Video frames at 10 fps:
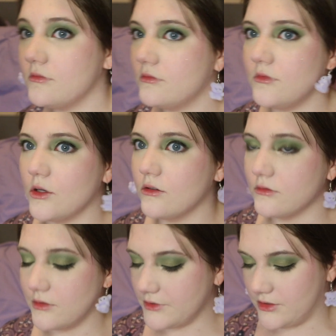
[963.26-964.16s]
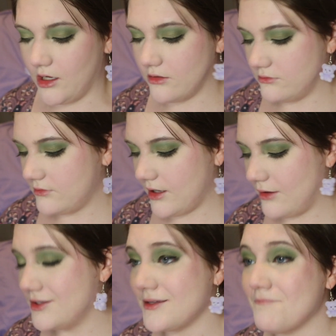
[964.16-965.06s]
No, it was not. I
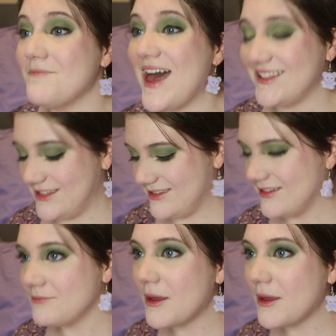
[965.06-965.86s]
was a mess. My